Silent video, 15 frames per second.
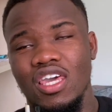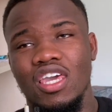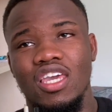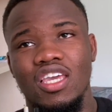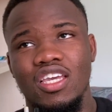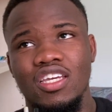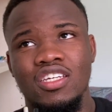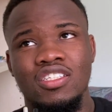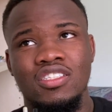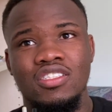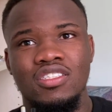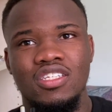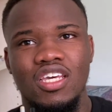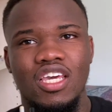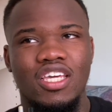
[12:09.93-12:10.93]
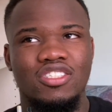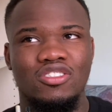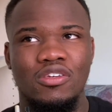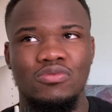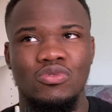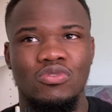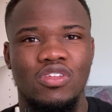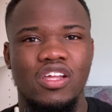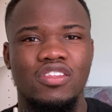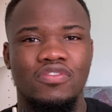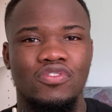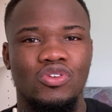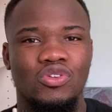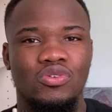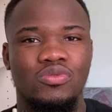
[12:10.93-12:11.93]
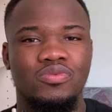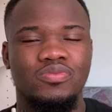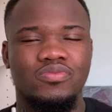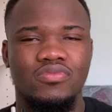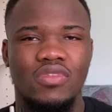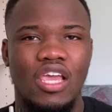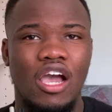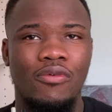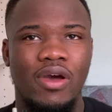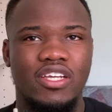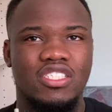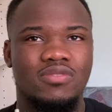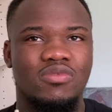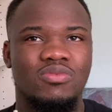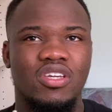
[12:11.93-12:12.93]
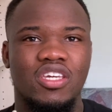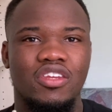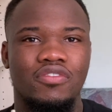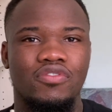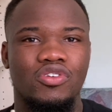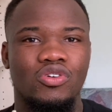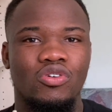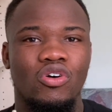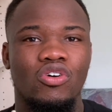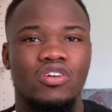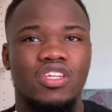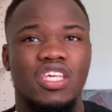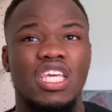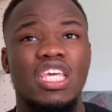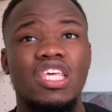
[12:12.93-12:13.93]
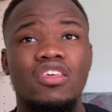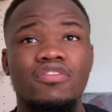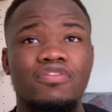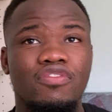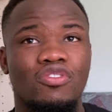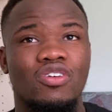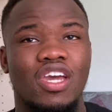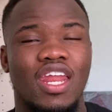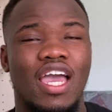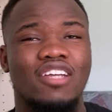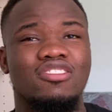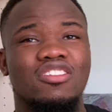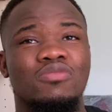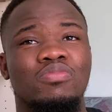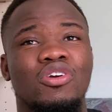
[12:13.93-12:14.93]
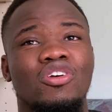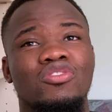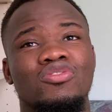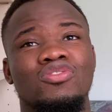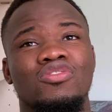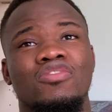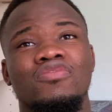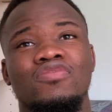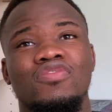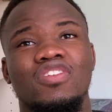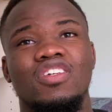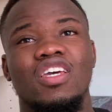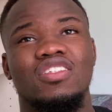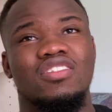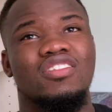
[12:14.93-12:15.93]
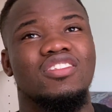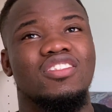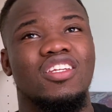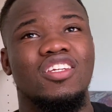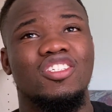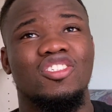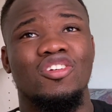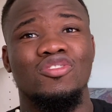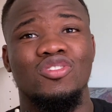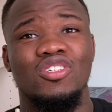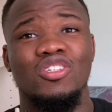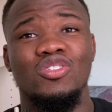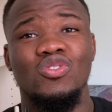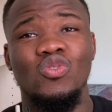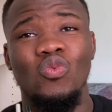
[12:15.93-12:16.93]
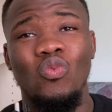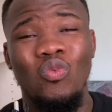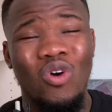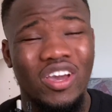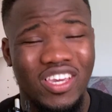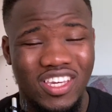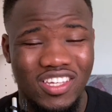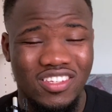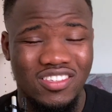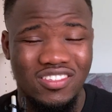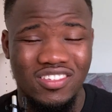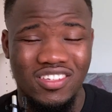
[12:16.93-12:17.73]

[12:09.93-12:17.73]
In a subsequent video, I'll actually be making a video on if you can actually pay your tuition fee as an international student working.